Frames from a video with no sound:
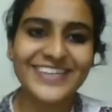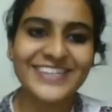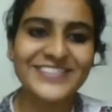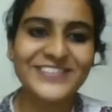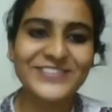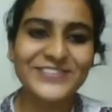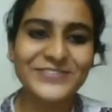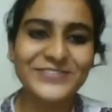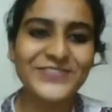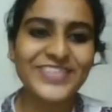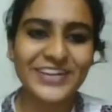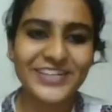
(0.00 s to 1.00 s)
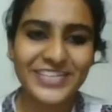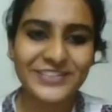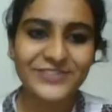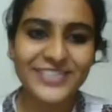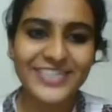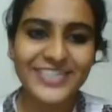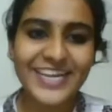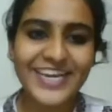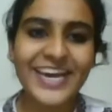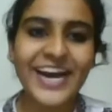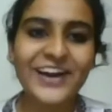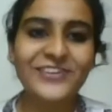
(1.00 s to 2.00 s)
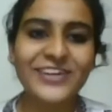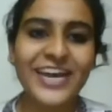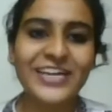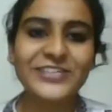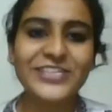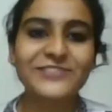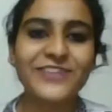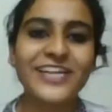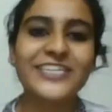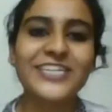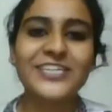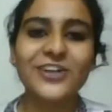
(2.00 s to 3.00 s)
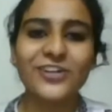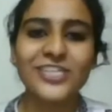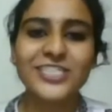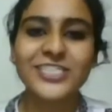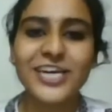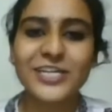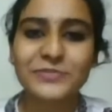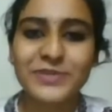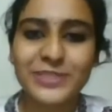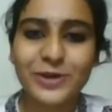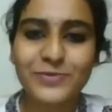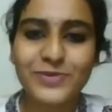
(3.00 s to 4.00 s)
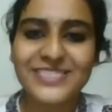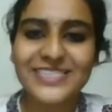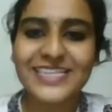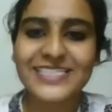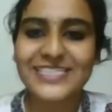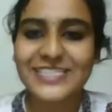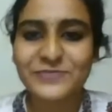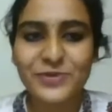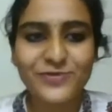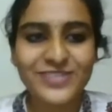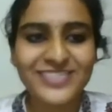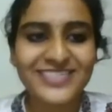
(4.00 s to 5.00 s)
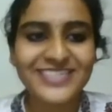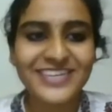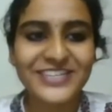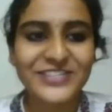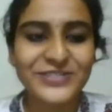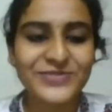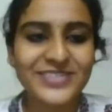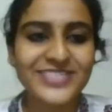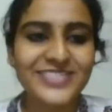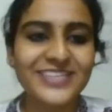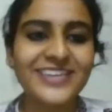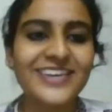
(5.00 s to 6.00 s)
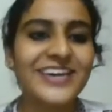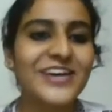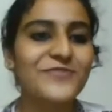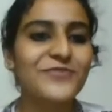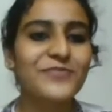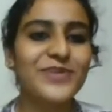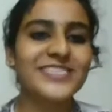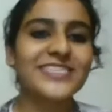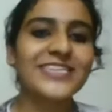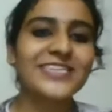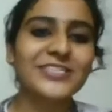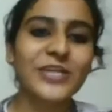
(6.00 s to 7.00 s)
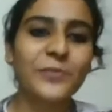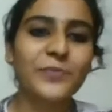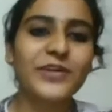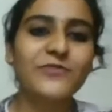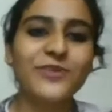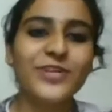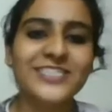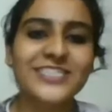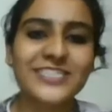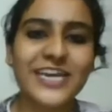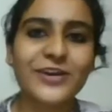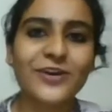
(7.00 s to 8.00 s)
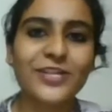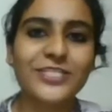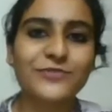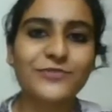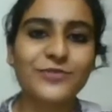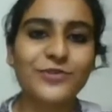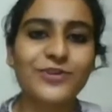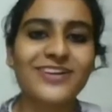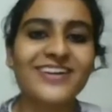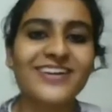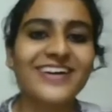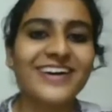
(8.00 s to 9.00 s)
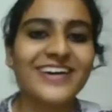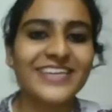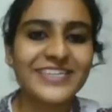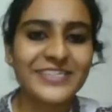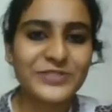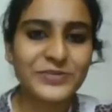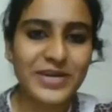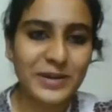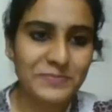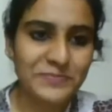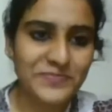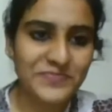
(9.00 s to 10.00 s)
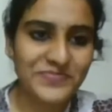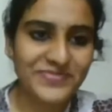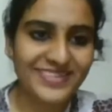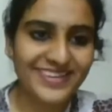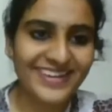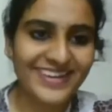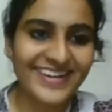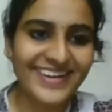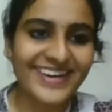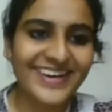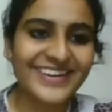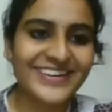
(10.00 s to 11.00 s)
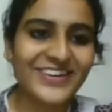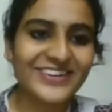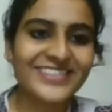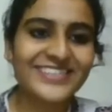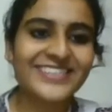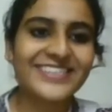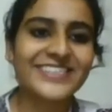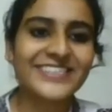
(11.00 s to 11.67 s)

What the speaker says: So, without any further delay, I would like to invite Dr. Sharon P. Thomas, Assistant Professor, JAIN University, for presenting the topic Forensic Psychology for years to come. Dr.